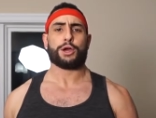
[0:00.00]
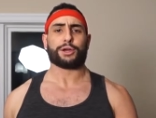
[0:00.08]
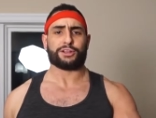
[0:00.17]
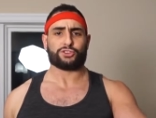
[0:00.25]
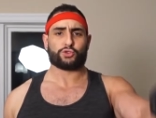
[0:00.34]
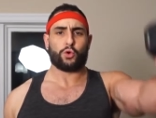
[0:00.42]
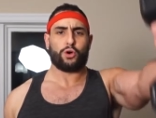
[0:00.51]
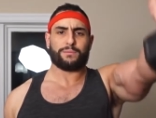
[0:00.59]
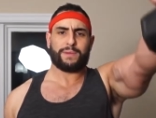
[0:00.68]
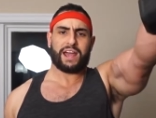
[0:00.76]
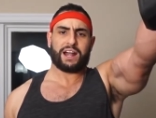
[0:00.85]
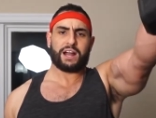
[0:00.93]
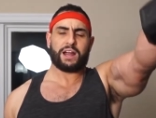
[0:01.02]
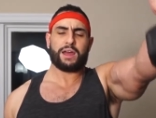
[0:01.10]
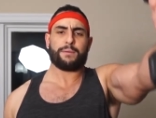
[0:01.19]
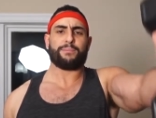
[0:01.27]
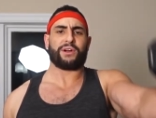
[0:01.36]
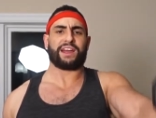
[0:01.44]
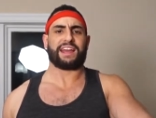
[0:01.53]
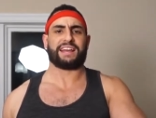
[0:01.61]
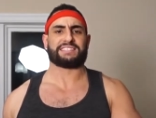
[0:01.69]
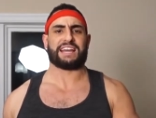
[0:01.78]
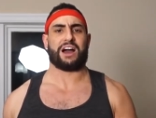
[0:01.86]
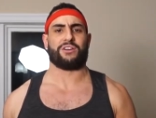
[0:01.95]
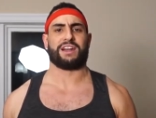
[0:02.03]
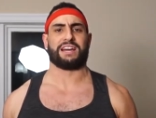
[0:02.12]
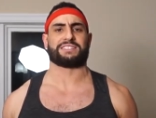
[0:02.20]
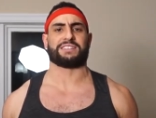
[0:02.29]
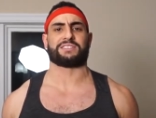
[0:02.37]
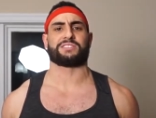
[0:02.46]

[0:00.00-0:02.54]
Controlled manner, bringing it down nice and